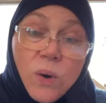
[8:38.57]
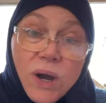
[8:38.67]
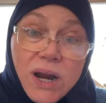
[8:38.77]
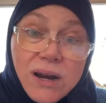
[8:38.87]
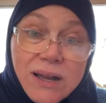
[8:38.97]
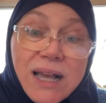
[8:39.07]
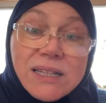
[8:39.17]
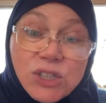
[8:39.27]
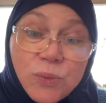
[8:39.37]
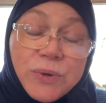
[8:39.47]
or a
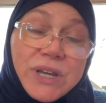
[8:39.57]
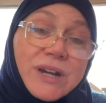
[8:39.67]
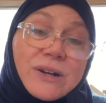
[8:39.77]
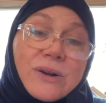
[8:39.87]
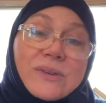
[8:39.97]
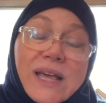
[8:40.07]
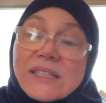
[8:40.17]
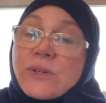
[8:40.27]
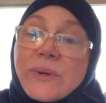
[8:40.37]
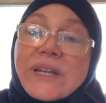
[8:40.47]
superhero.
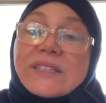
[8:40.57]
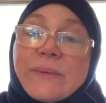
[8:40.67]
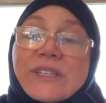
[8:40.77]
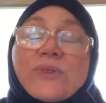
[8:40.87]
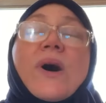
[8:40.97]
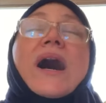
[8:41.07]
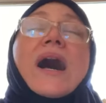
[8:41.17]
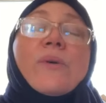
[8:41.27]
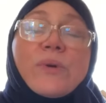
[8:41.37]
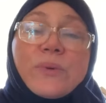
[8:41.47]
That's what we need to be. So
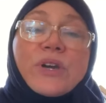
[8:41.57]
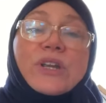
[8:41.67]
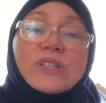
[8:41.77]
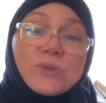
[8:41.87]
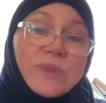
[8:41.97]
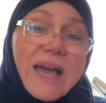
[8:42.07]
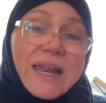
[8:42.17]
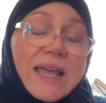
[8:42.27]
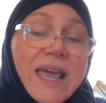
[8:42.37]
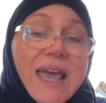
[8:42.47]
how are we going to do
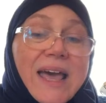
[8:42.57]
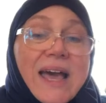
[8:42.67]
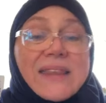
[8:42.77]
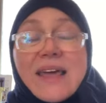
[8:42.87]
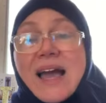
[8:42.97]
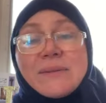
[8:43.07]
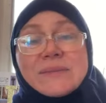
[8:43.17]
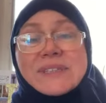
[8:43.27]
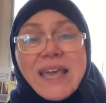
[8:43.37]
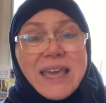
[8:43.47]
that? And
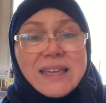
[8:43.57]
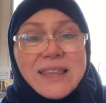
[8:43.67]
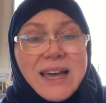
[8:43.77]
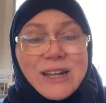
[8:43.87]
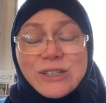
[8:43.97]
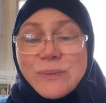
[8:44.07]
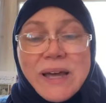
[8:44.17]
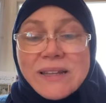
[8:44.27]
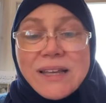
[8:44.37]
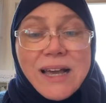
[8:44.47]
I'm saying that,
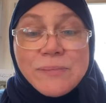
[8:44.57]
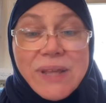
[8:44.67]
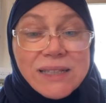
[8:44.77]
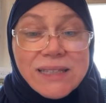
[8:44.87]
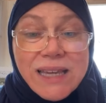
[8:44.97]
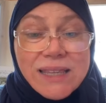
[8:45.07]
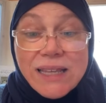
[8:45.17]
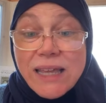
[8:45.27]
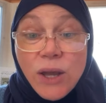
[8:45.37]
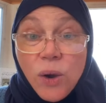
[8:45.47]
subhanAllah, I'm not saying
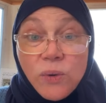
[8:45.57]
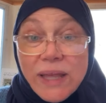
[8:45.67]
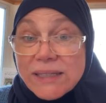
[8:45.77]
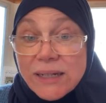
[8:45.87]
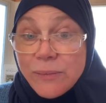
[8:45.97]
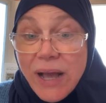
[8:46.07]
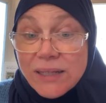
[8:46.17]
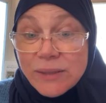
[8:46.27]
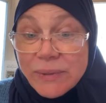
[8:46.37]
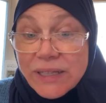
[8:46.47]
that like, oh, that's an
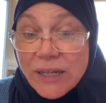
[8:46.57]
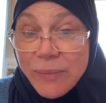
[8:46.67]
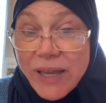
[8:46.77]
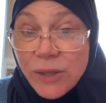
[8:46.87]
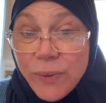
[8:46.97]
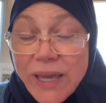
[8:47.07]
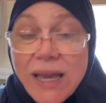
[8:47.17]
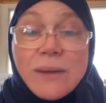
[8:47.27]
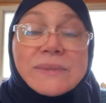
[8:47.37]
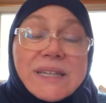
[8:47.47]
impossibility, by the
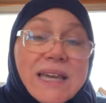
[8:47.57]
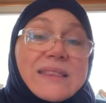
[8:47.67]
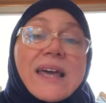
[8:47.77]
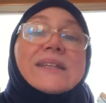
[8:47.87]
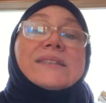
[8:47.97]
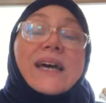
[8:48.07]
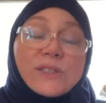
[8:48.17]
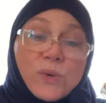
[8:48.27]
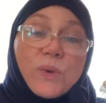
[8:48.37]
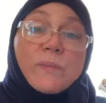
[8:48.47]
way. I'm saying that is
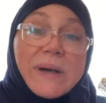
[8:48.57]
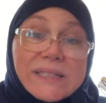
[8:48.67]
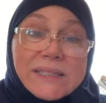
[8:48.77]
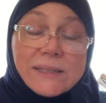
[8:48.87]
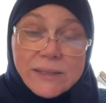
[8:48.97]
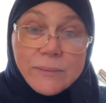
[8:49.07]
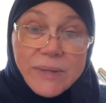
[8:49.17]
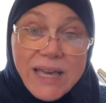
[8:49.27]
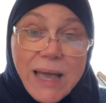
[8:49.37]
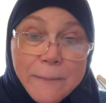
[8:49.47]
that's what we must
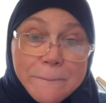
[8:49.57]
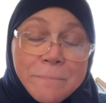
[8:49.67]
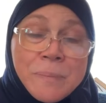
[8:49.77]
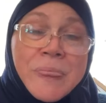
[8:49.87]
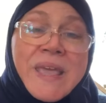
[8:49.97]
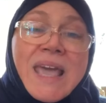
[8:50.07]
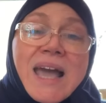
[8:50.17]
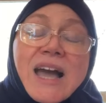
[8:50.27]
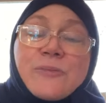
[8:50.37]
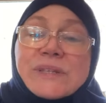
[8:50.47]
become.
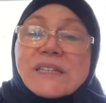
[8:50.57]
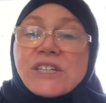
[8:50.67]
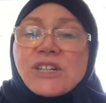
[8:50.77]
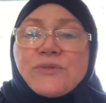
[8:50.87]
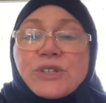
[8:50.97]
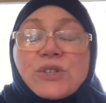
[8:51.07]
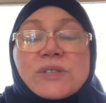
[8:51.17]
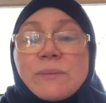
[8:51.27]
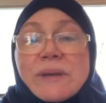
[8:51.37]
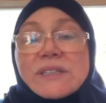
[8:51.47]
I've been teaching for 2
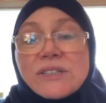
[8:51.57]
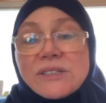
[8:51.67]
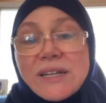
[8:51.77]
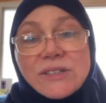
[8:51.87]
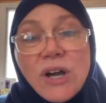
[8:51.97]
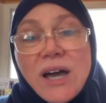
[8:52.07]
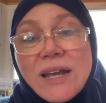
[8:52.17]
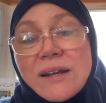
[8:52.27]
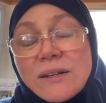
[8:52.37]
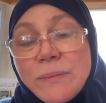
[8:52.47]
semesters. I
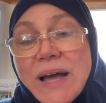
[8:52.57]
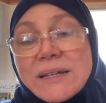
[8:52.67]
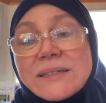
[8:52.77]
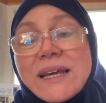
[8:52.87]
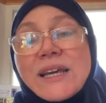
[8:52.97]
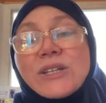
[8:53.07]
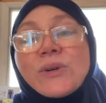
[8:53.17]
taught at Ribaat.